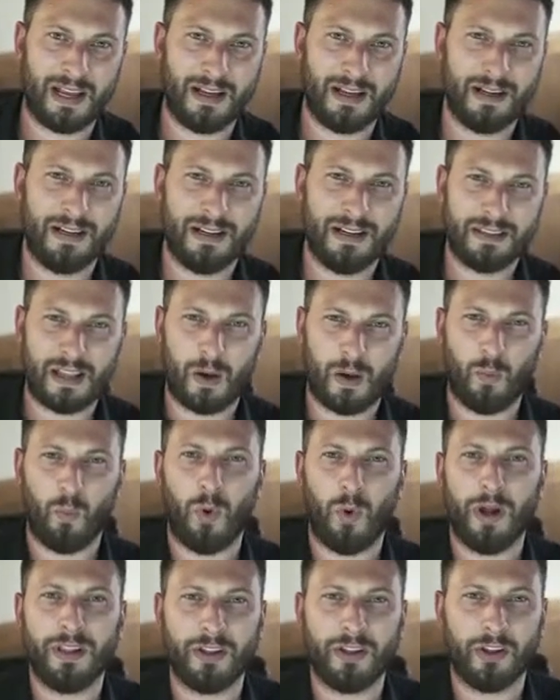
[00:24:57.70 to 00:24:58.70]

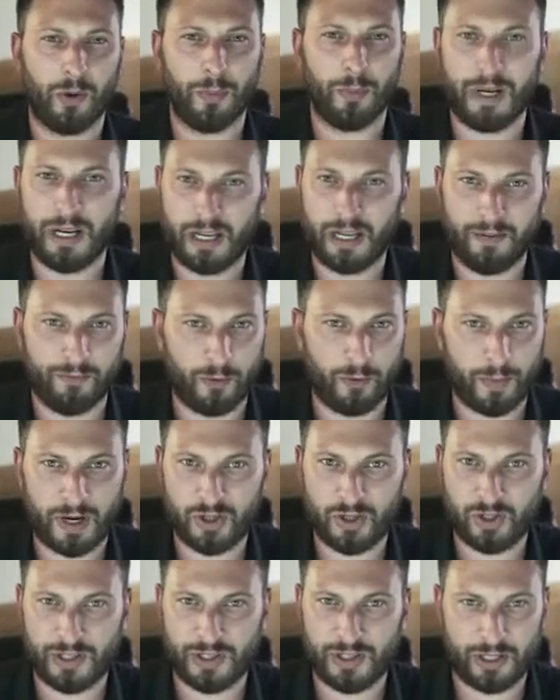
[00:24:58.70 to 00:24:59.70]
little bit of
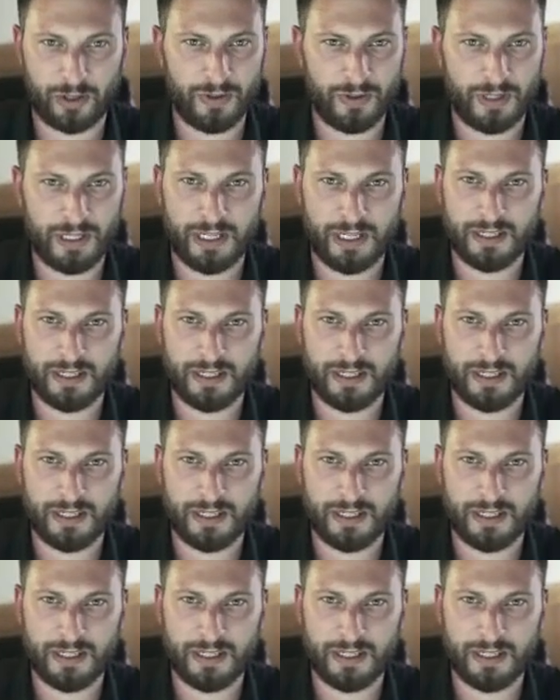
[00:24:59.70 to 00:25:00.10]
information that you need to